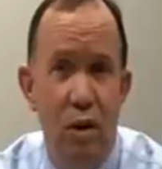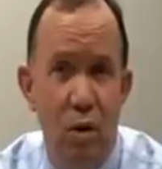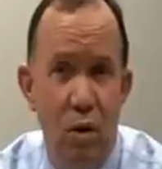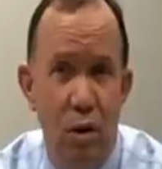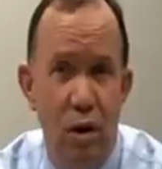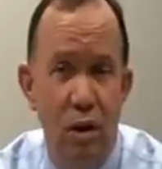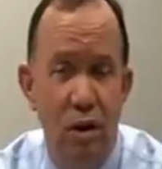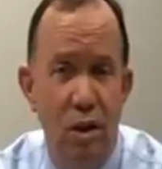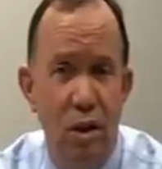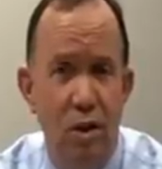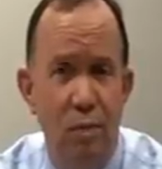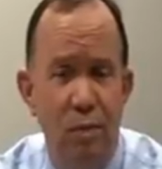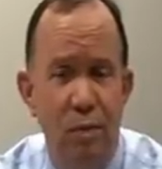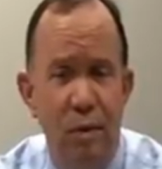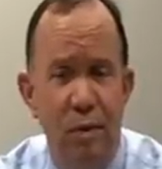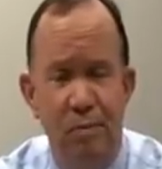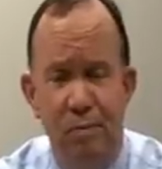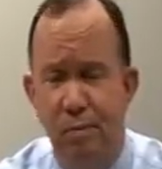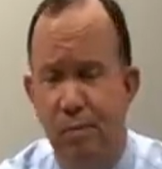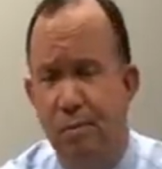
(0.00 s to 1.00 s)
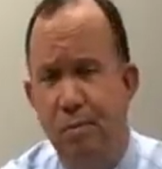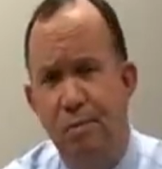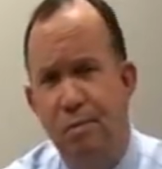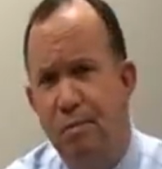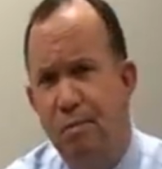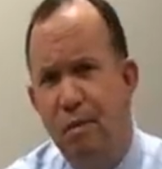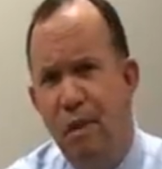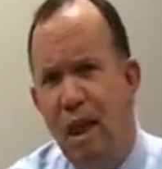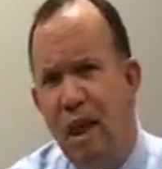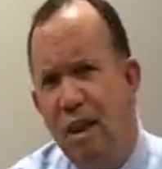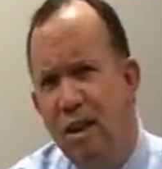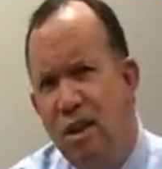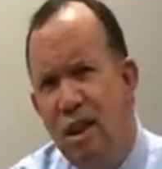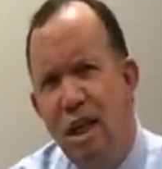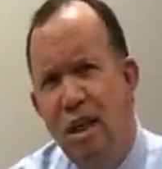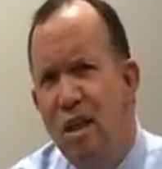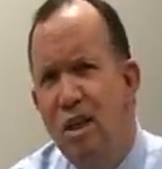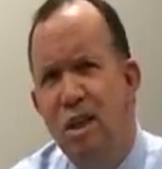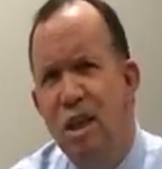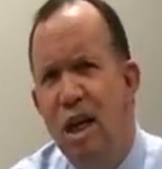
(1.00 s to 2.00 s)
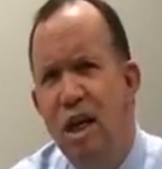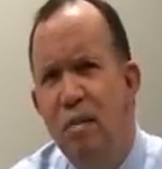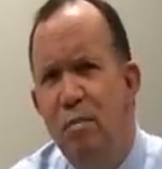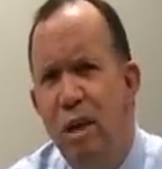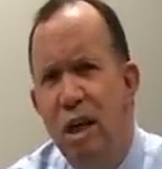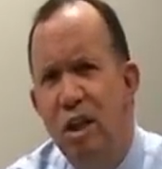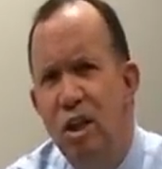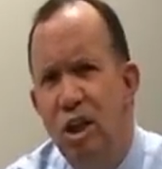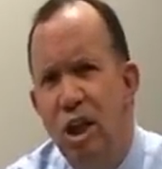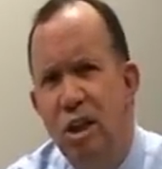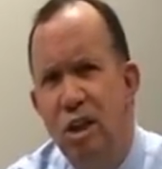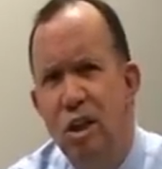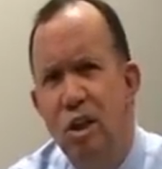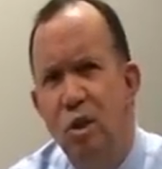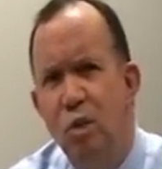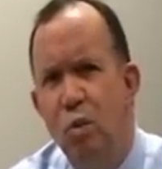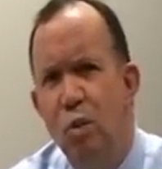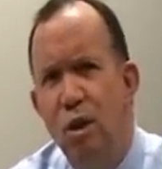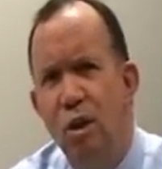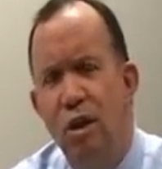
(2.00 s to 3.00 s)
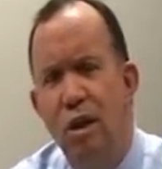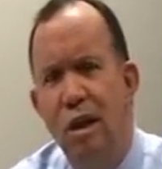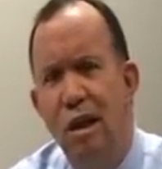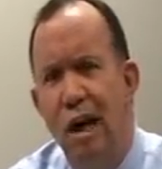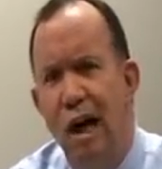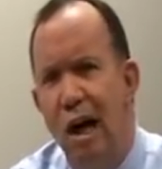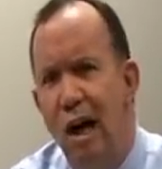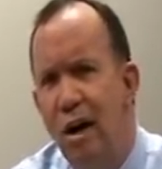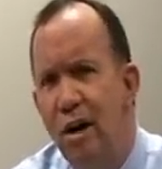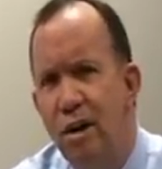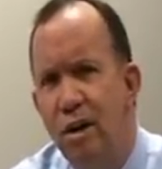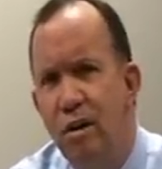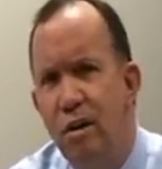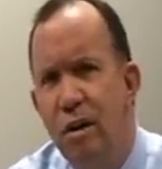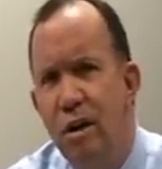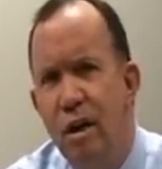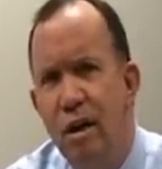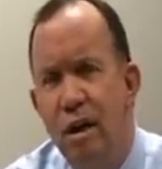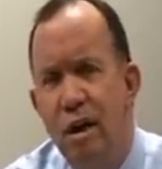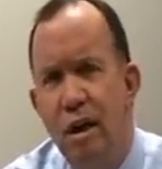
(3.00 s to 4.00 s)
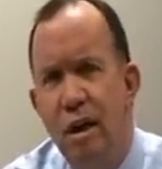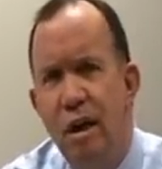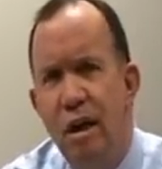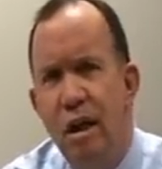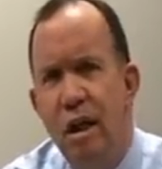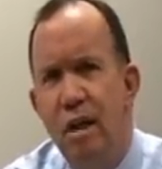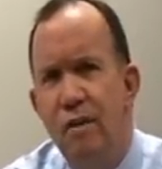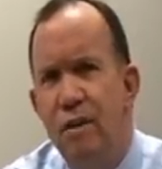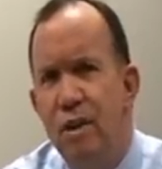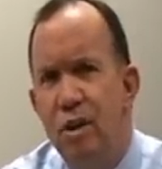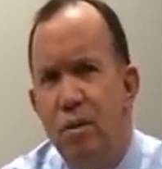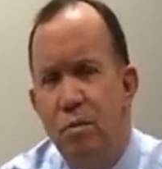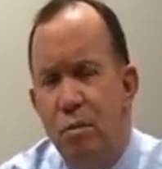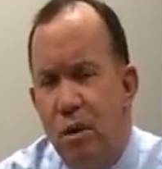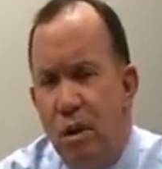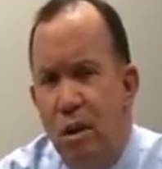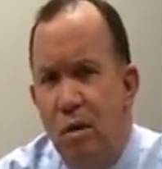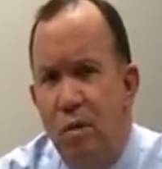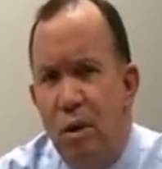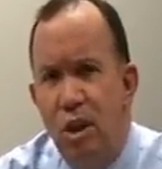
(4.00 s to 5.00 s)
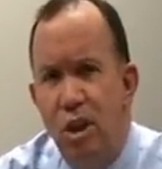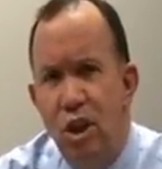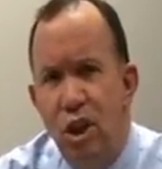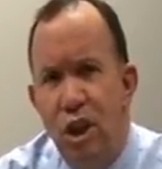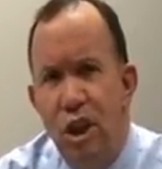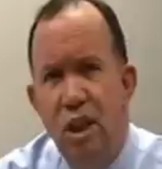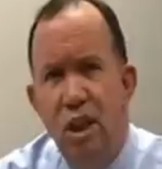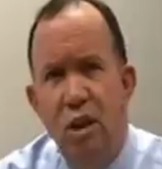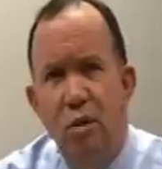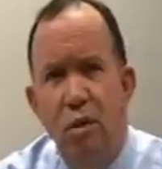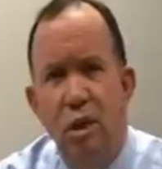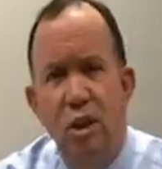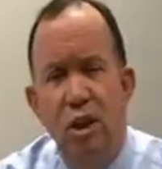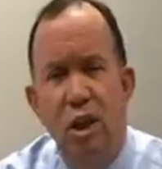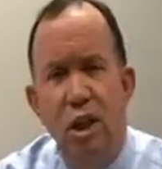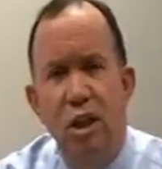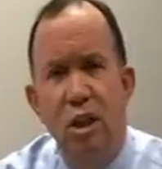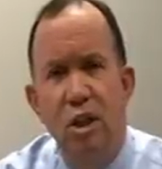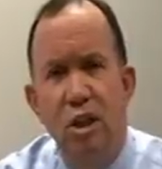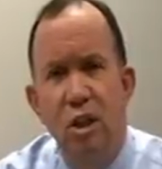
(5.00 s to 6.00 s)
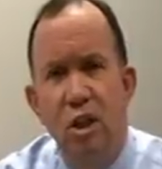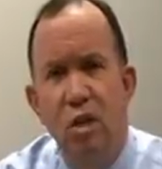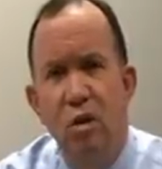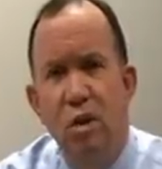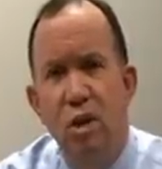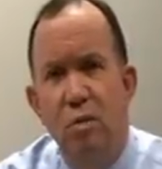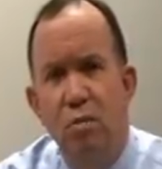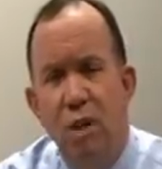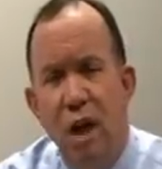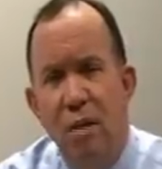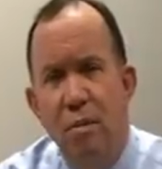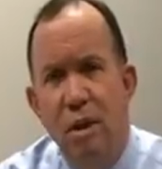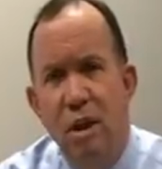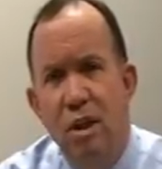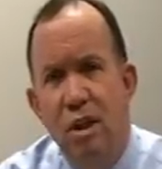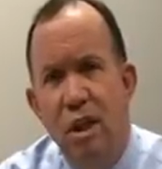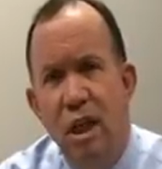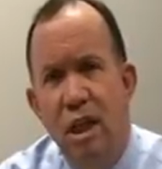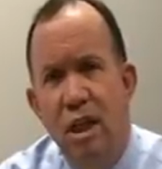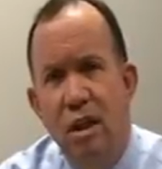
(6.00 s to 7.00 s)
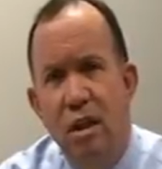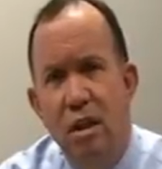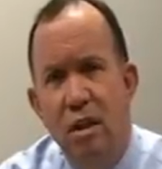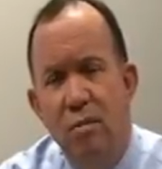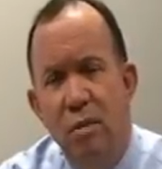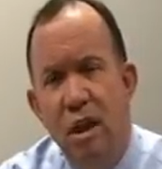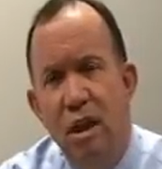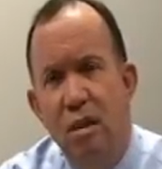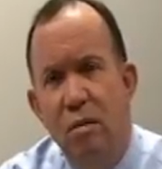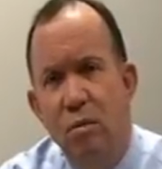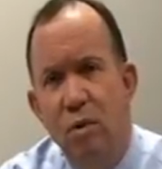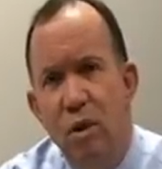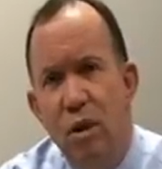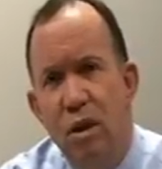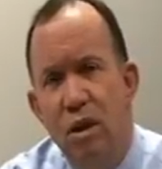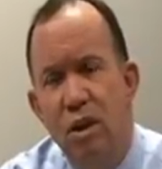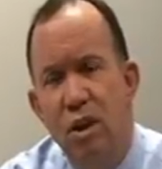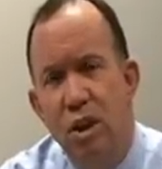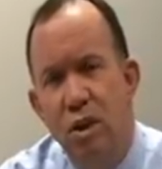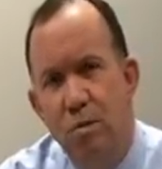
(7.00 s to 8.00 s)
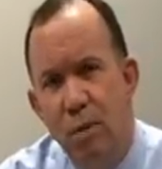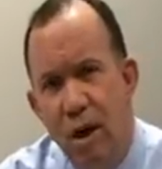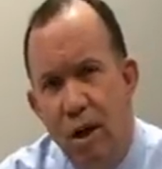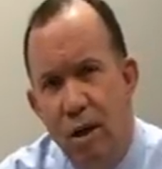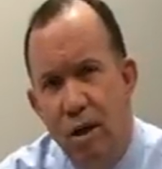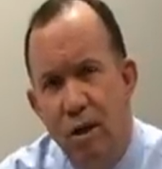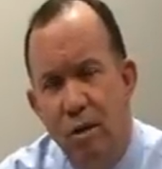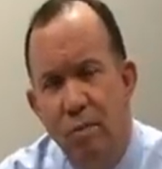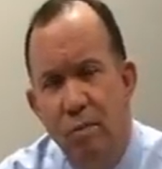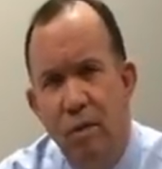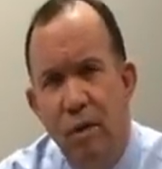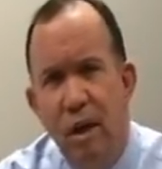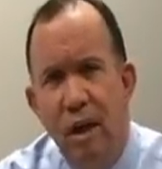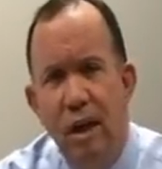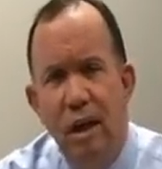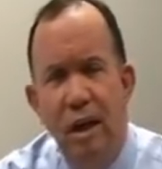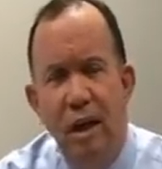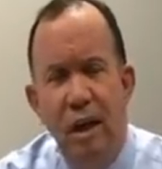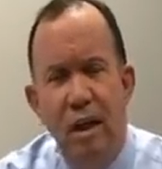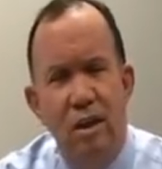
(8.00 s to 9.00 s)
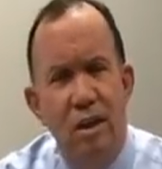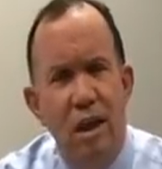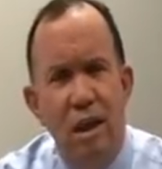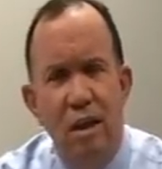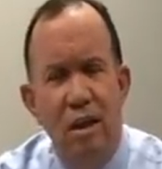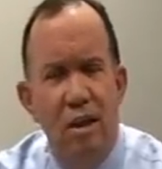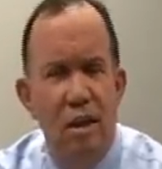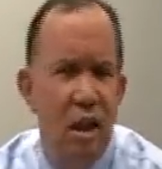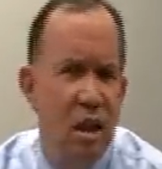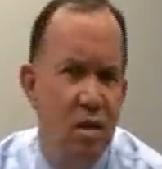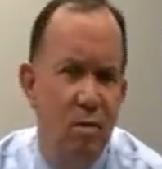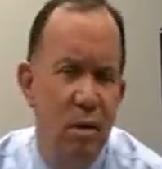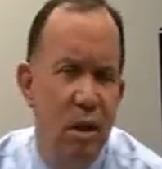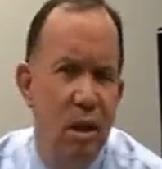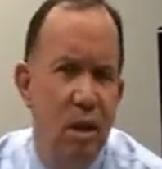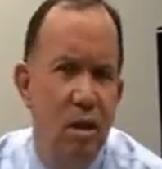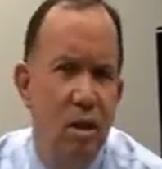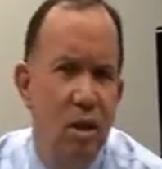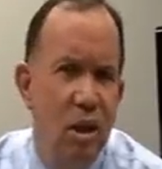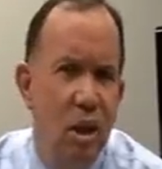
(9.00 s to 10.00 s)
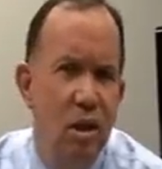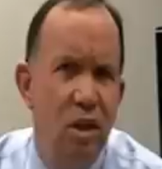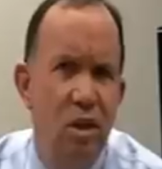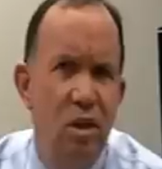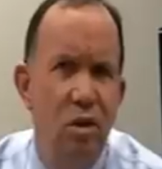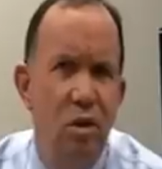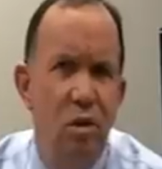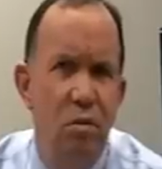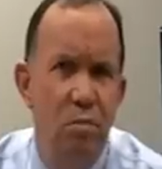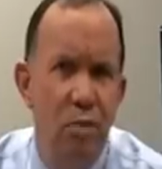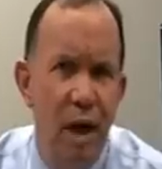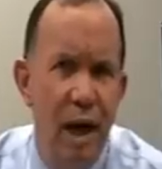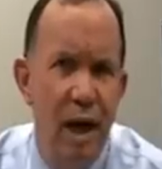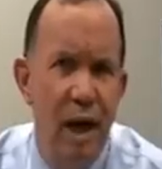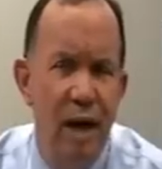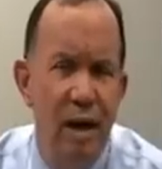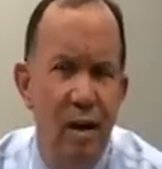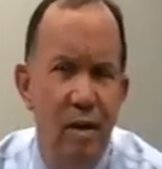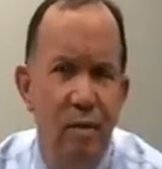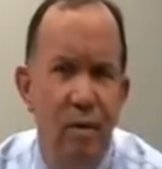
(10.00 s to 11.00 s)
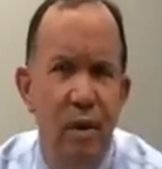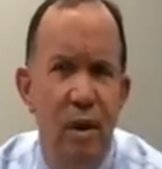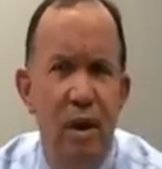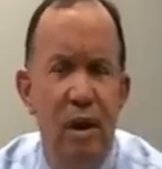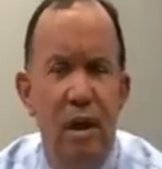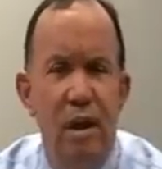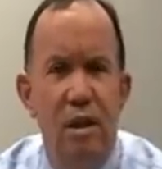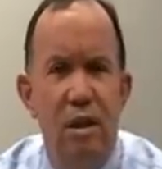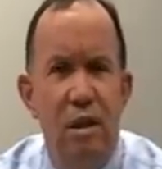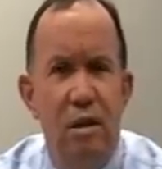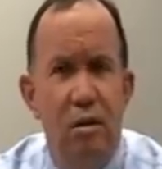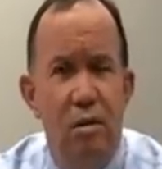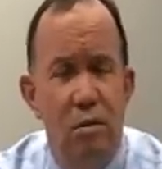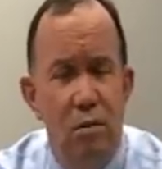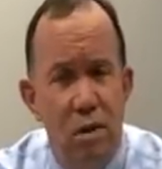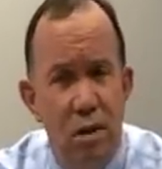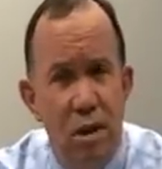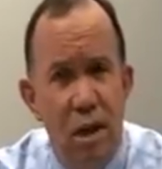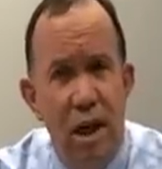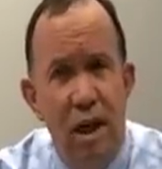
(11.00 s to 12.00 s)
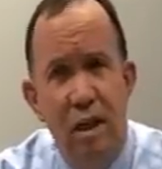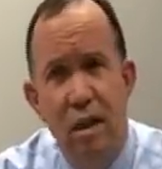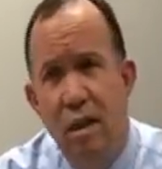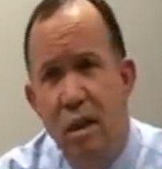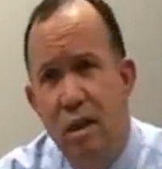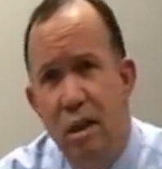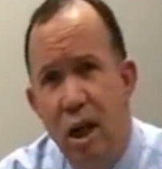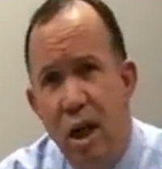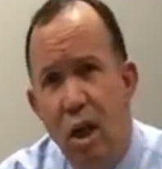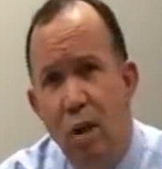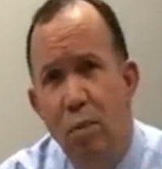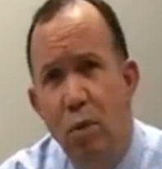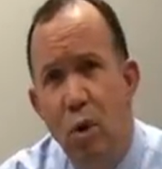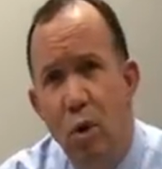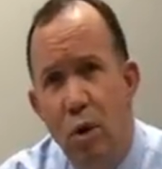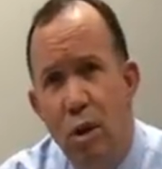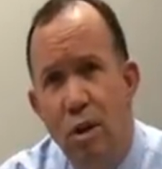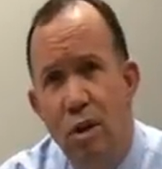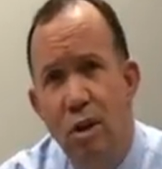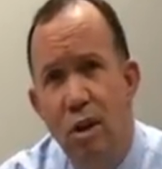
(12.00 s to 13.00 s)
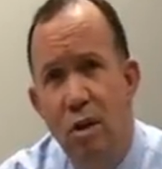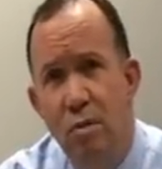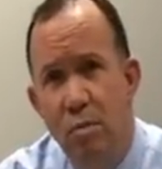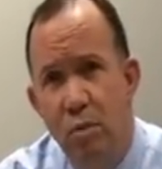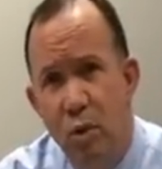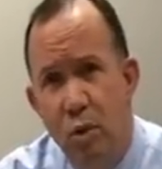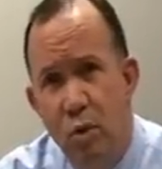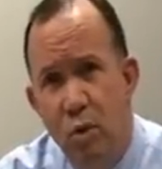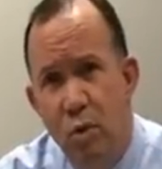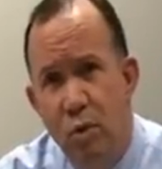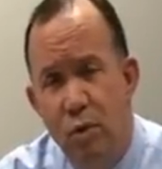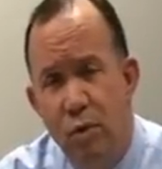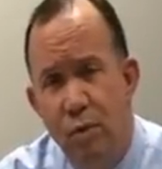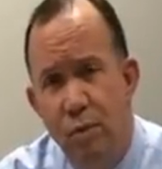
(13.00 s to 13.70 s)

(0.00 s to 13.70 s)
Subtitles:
the courts. It's not designed to make judges work harder. If it's going to be changing what judges do, it's probably designed to make them work smarter. It's not designed to make judges look bad. It's designed to help courts improve.